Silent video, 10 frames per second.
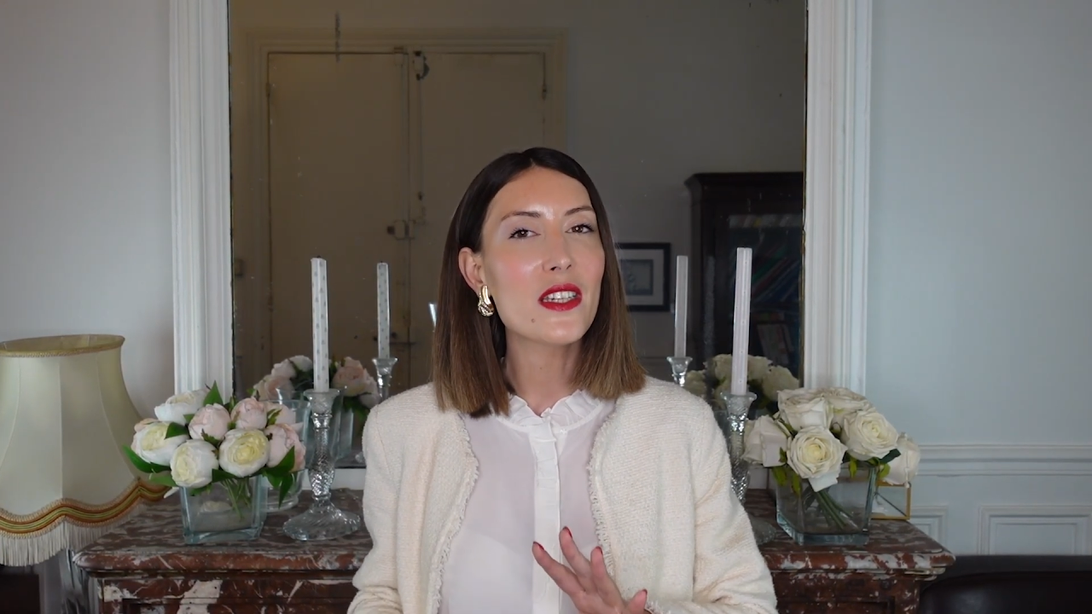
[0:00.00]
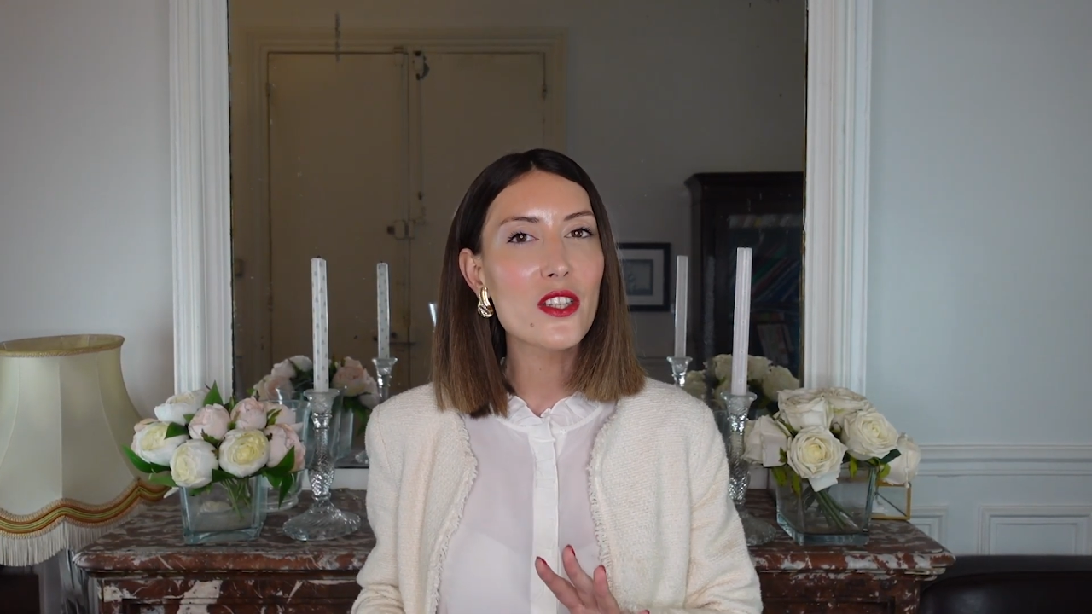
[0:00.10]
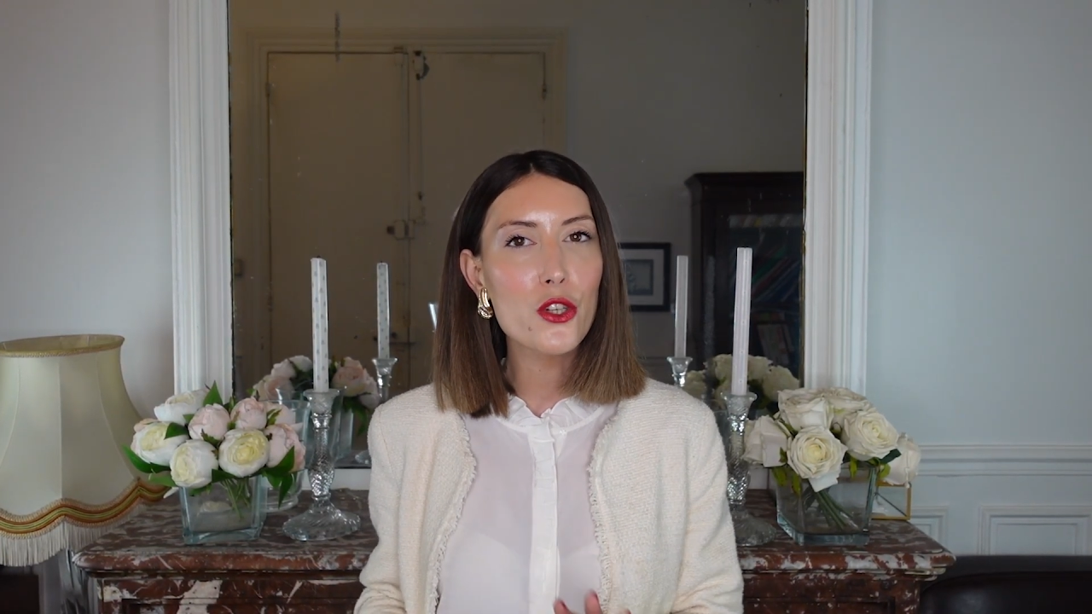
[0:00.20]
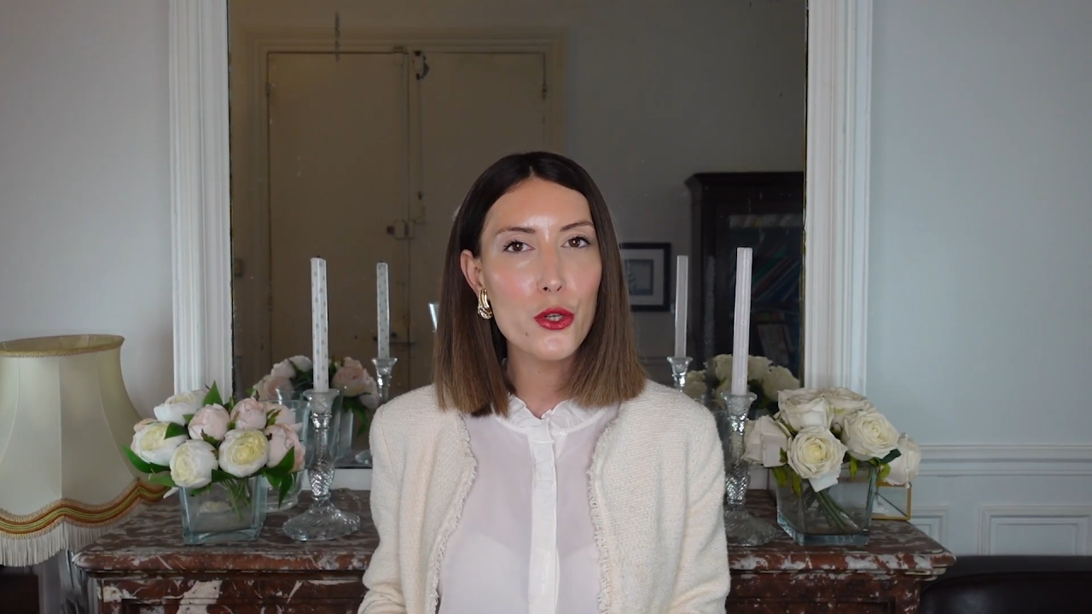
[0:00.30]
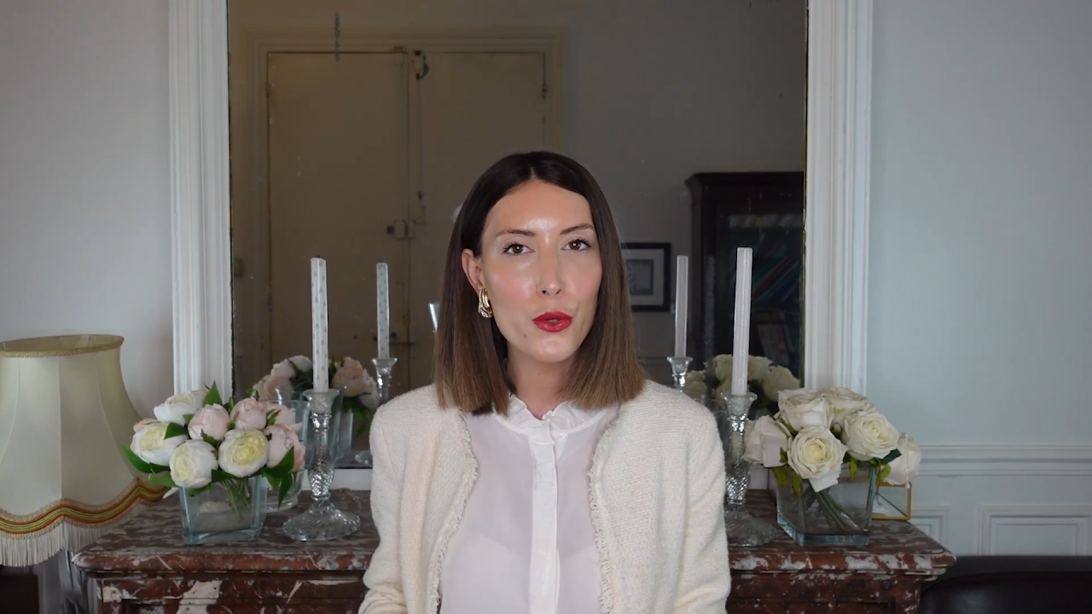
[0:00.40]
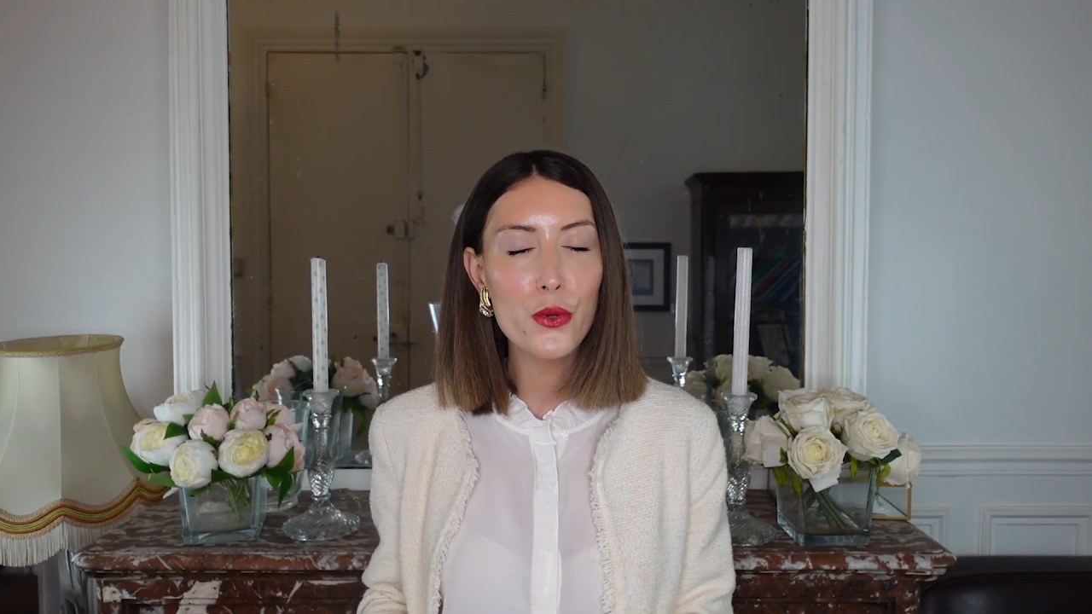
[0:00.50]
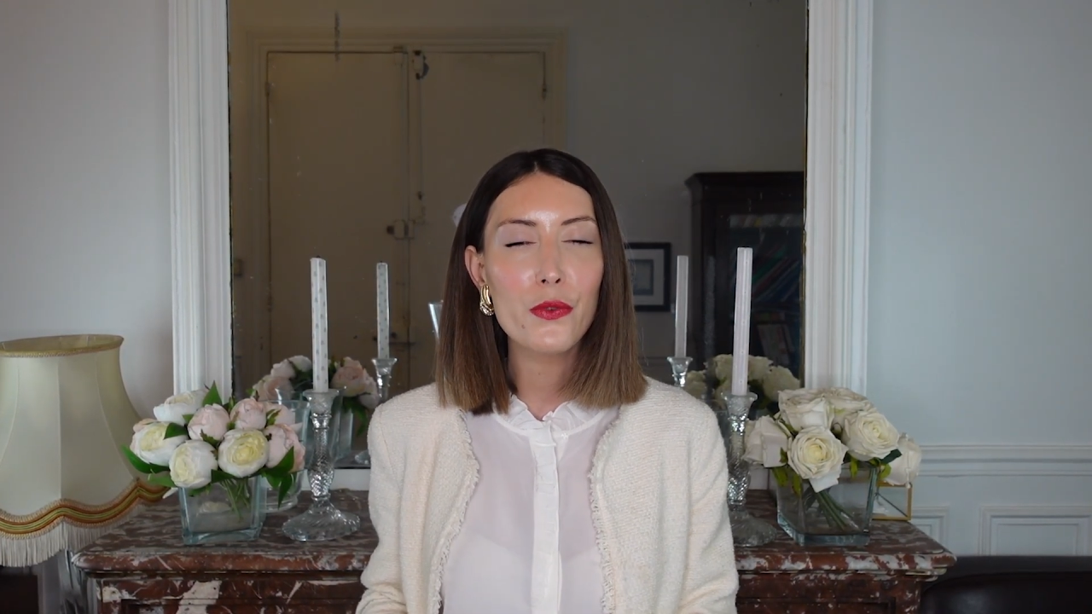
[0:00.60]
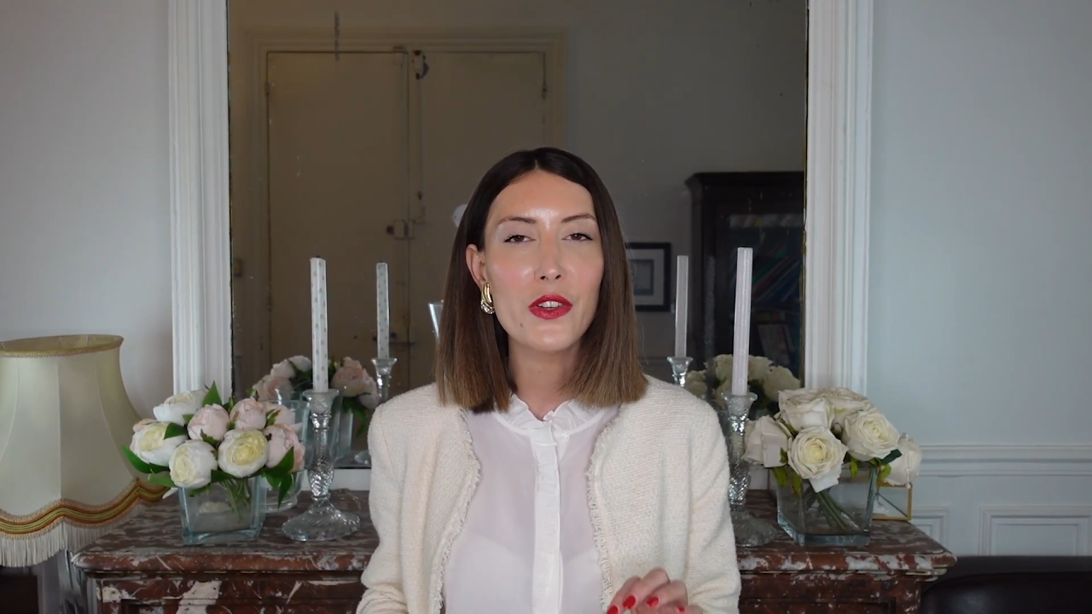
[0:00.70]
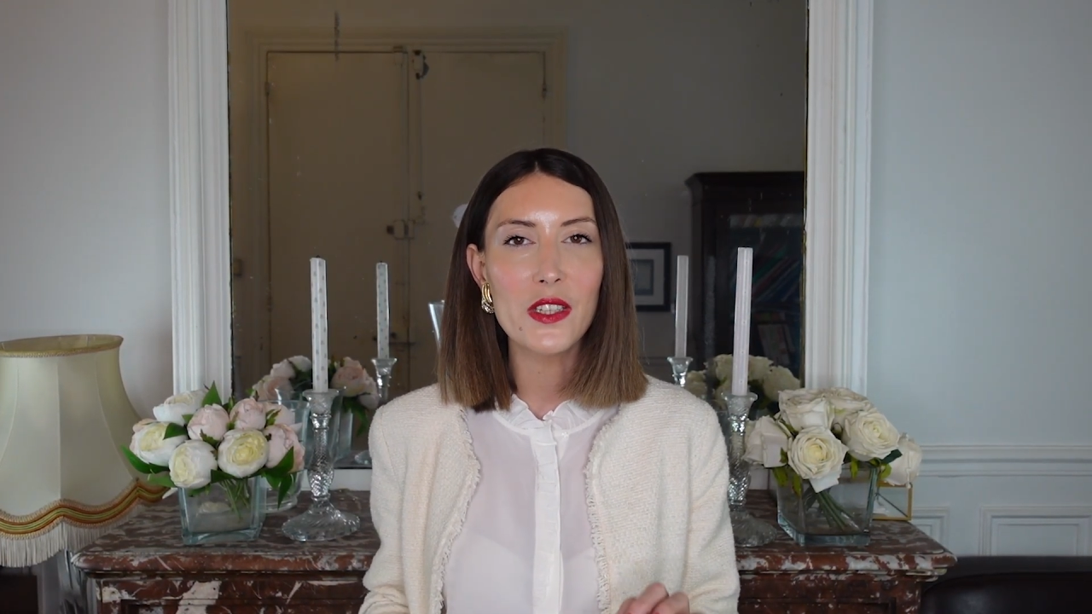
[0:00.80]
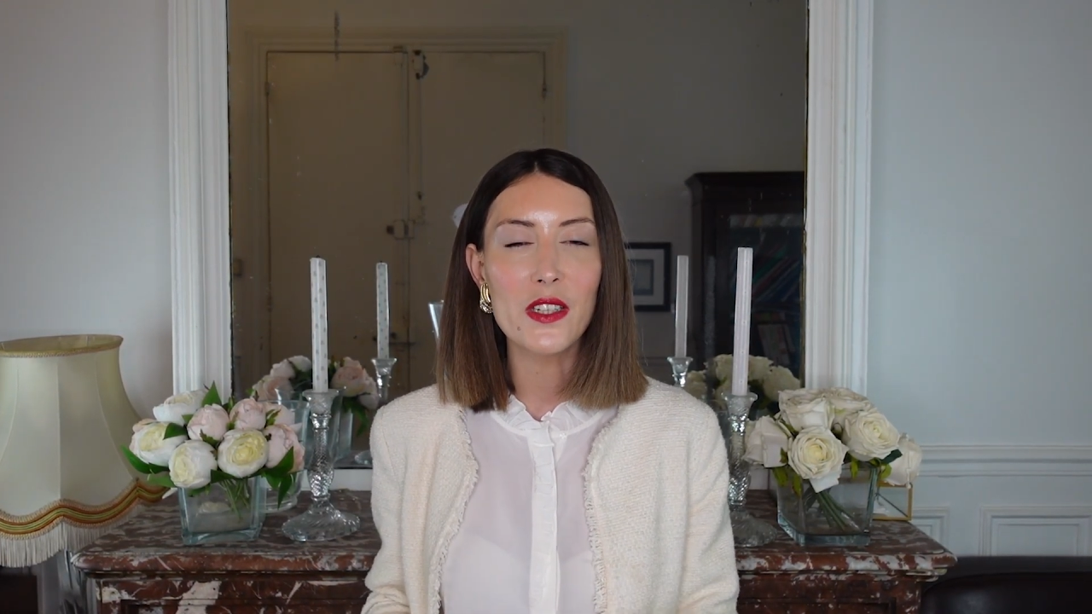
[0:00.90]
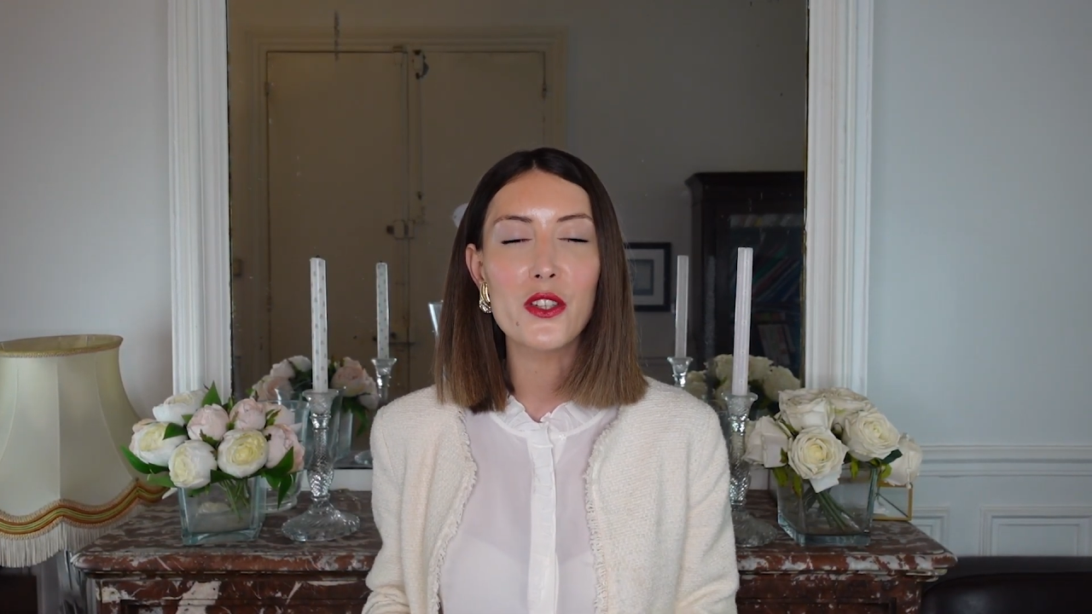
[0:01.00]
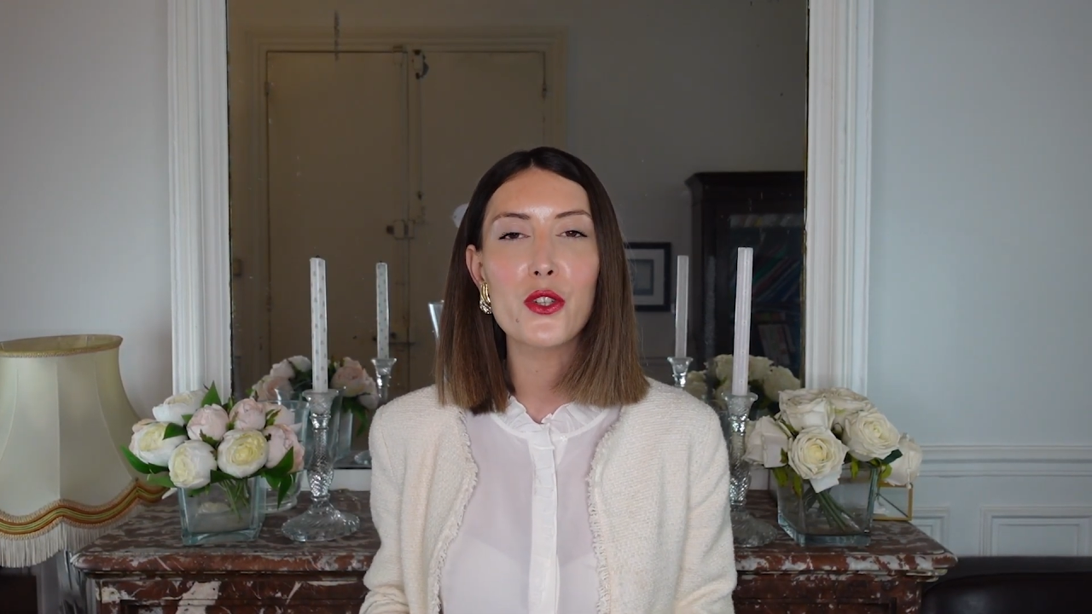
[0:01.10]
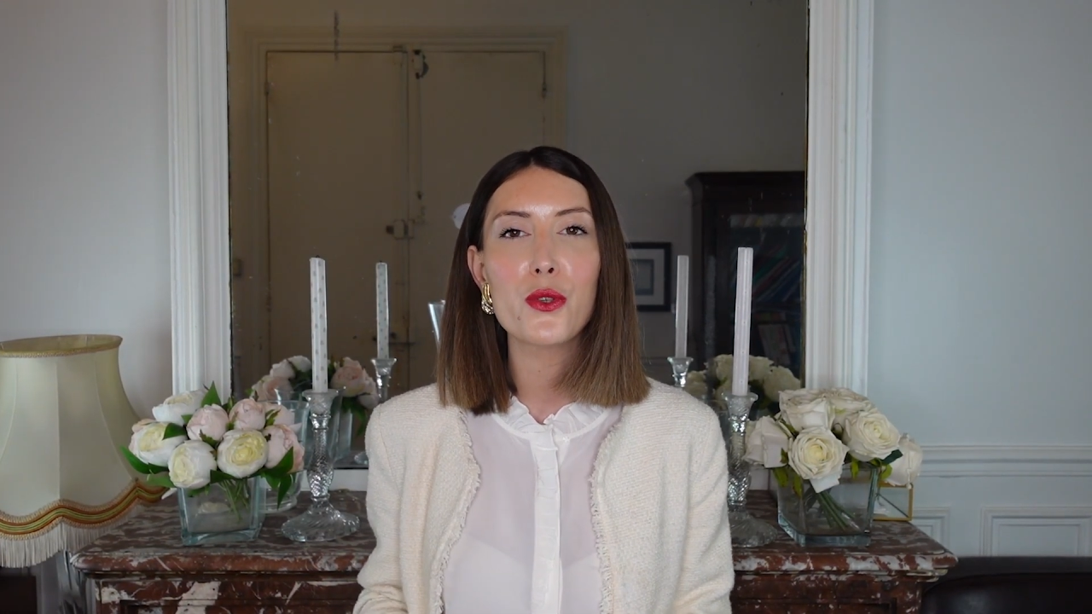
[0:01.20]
is